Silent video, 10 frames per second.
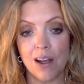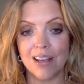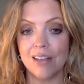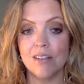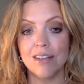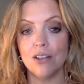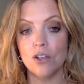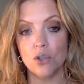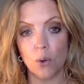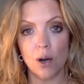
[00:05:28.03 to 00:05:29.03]
I can see the
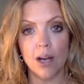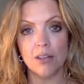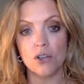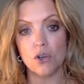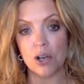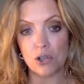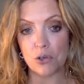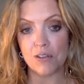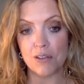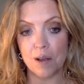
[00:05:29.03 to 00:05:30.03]
joy and the
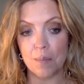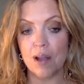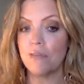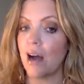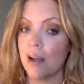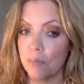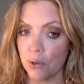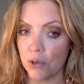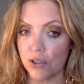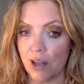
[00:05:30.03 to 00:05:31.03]
treasures in them if I
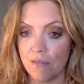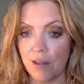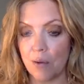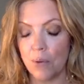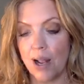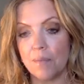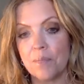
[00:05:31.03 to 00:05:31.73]
approach life that way.